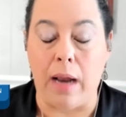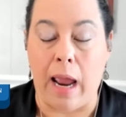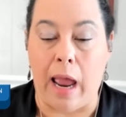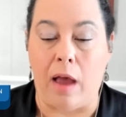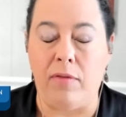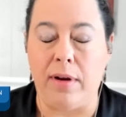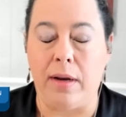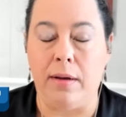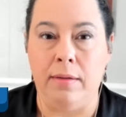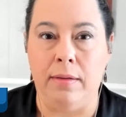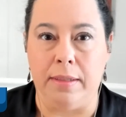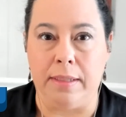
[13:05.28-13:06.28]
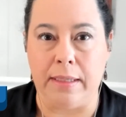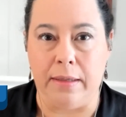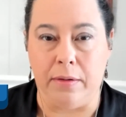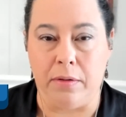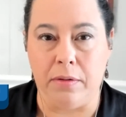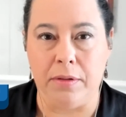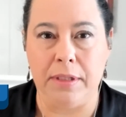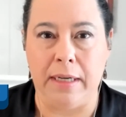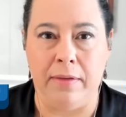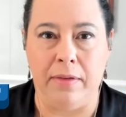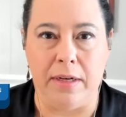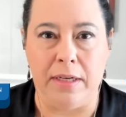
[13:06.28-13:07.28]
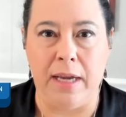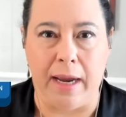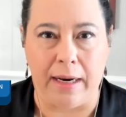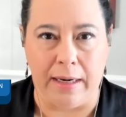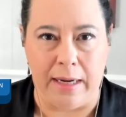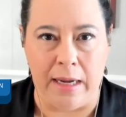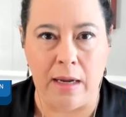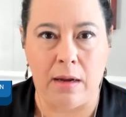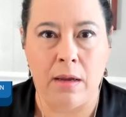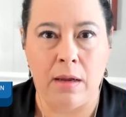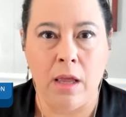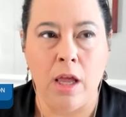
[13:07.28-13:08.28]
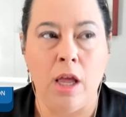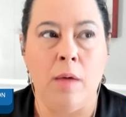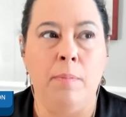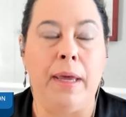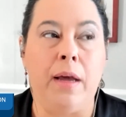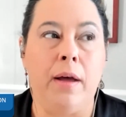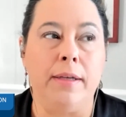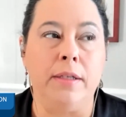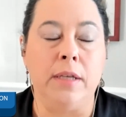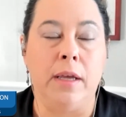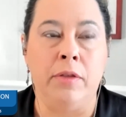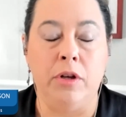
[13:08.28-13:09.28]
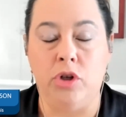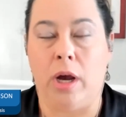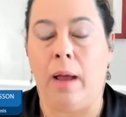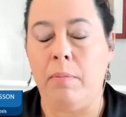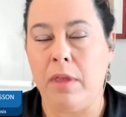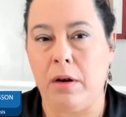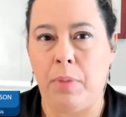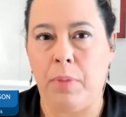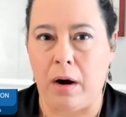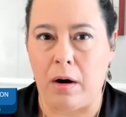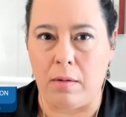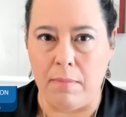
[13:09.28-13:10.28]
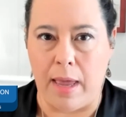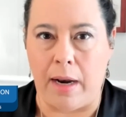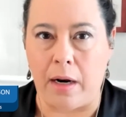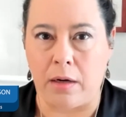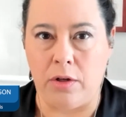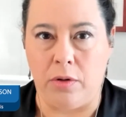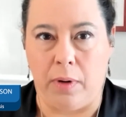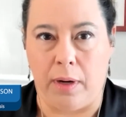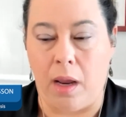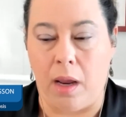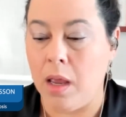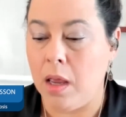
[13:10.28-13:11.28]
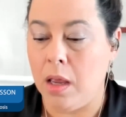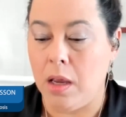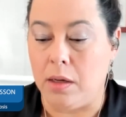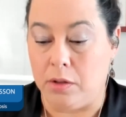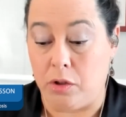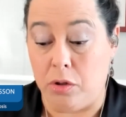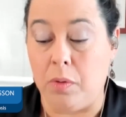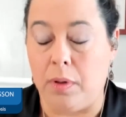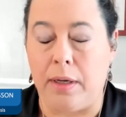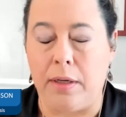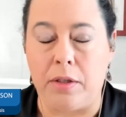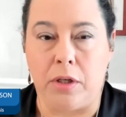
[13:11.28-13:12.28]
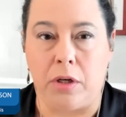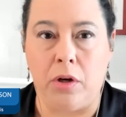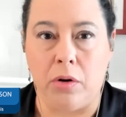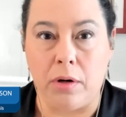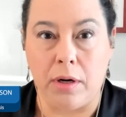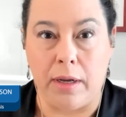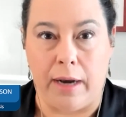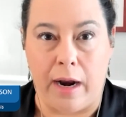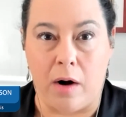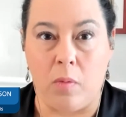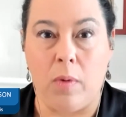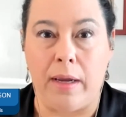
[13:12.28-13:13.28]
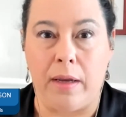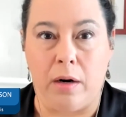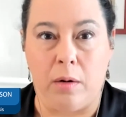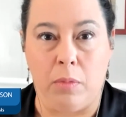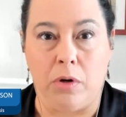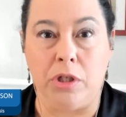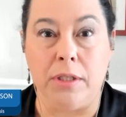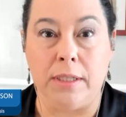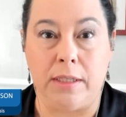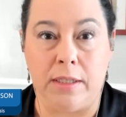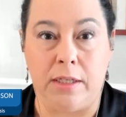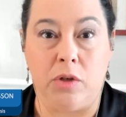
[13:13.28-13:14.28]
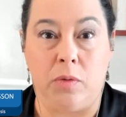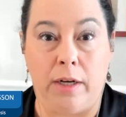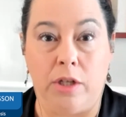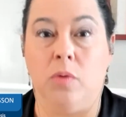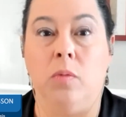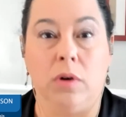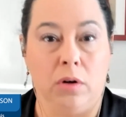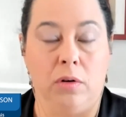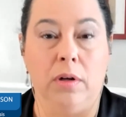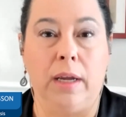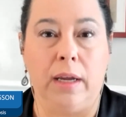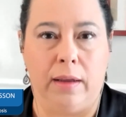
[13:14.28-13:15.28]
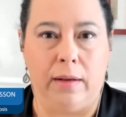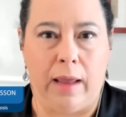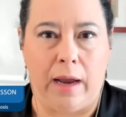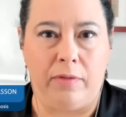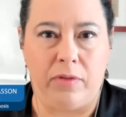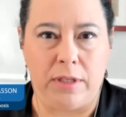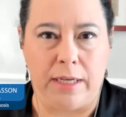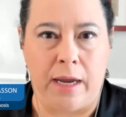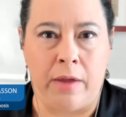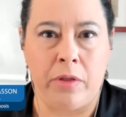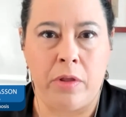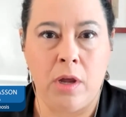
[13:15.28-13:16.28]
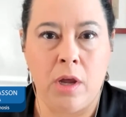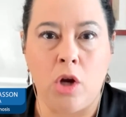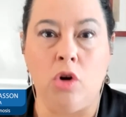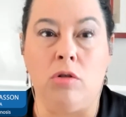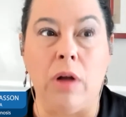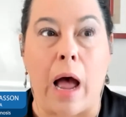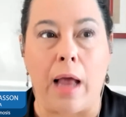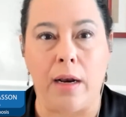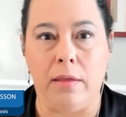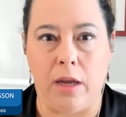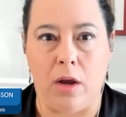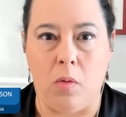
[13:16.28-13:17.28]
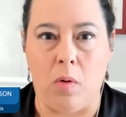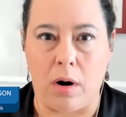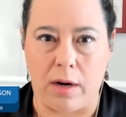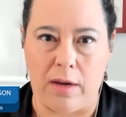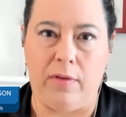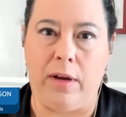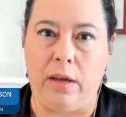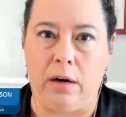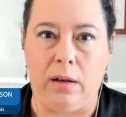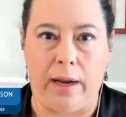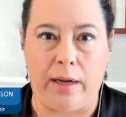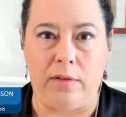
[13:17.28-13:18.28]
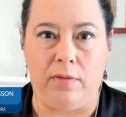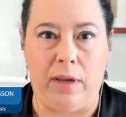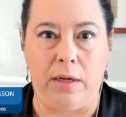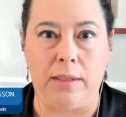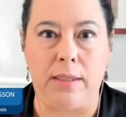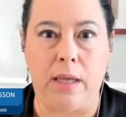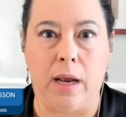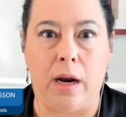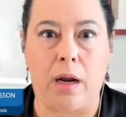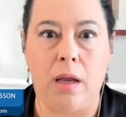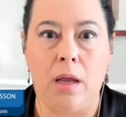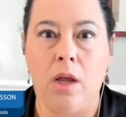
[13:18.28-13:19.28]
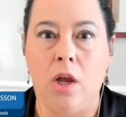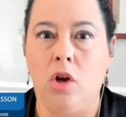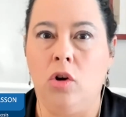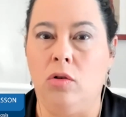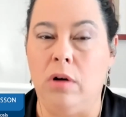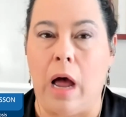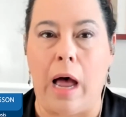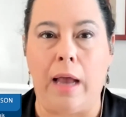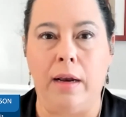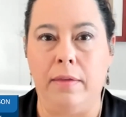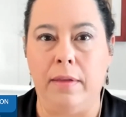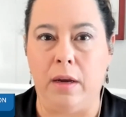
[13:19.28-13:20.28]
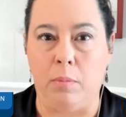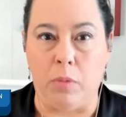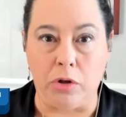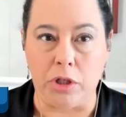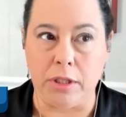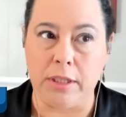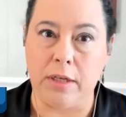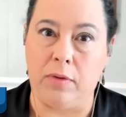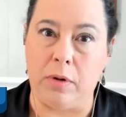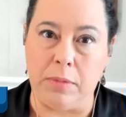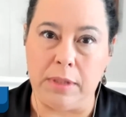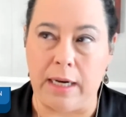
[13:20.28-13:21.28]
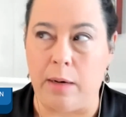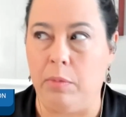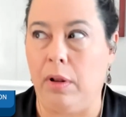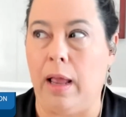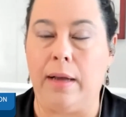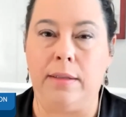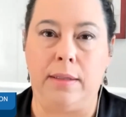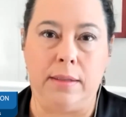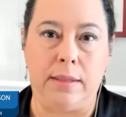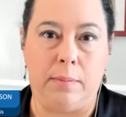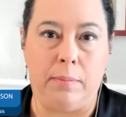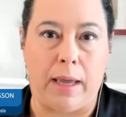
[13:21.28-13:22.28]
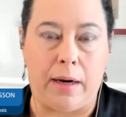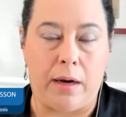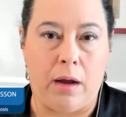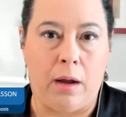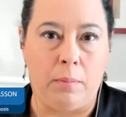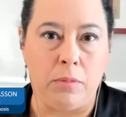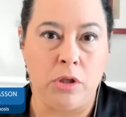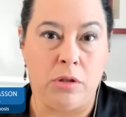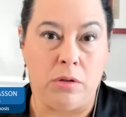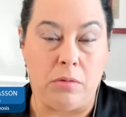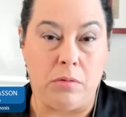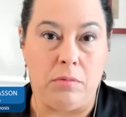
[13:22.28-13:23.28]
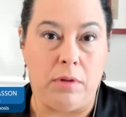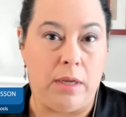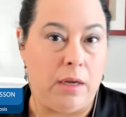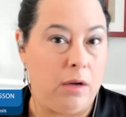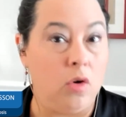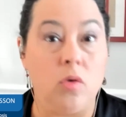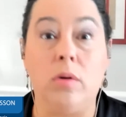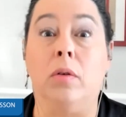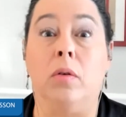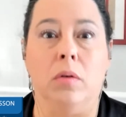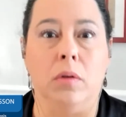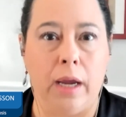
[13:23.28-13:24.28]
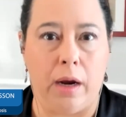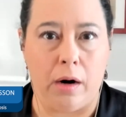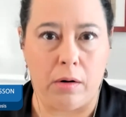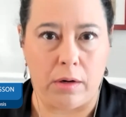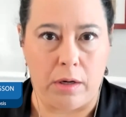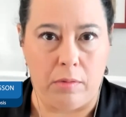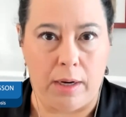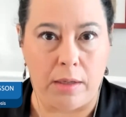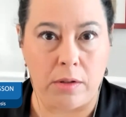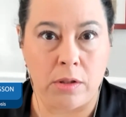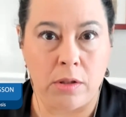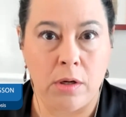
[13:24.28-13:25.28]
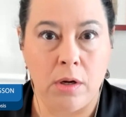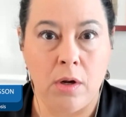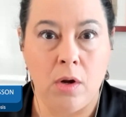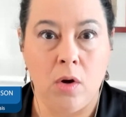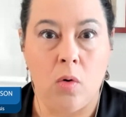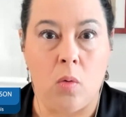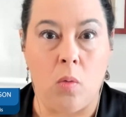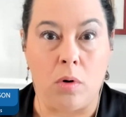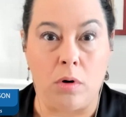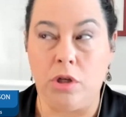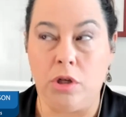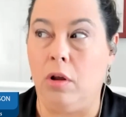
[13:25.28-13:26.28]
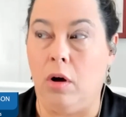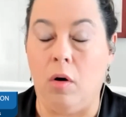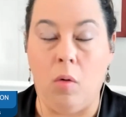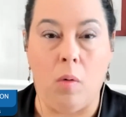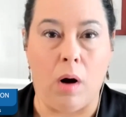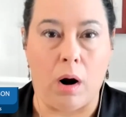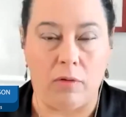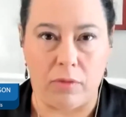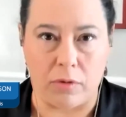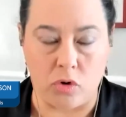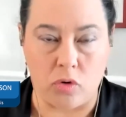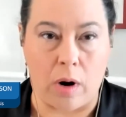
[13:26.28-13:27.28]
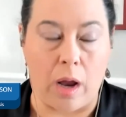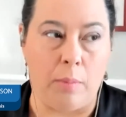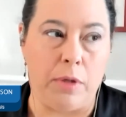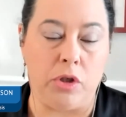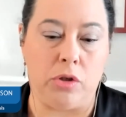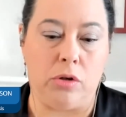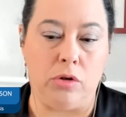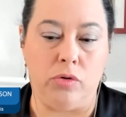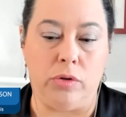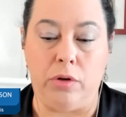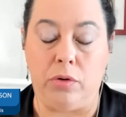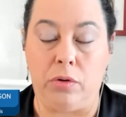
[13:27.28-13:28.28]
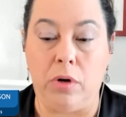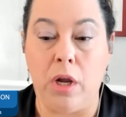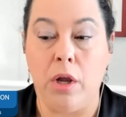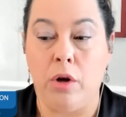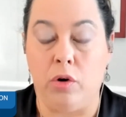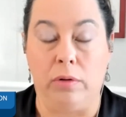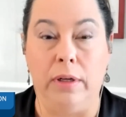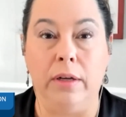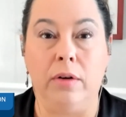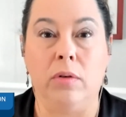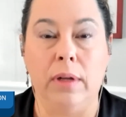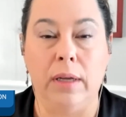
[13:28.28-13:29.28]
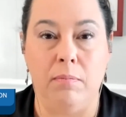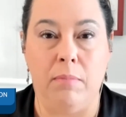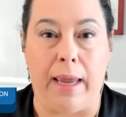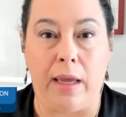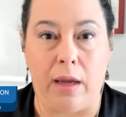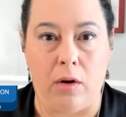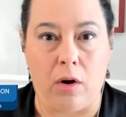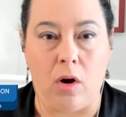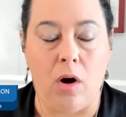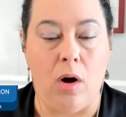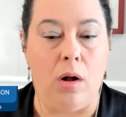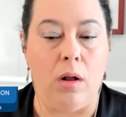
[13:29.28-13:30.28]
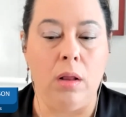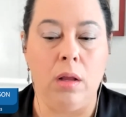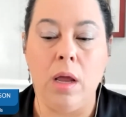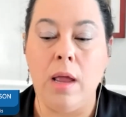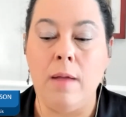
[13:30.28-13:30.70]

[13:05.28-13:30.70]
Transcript: having the skills and the technique because the job that a paramedic doing is doing is securing an airway in an emergency situation where you're looking at life or death. You're not in the OR giving an elective anesthetic. You're not in the emergency room stabilizing somebody up to the critical care unit or to the OR for trauma surgery. You're you're literally making a call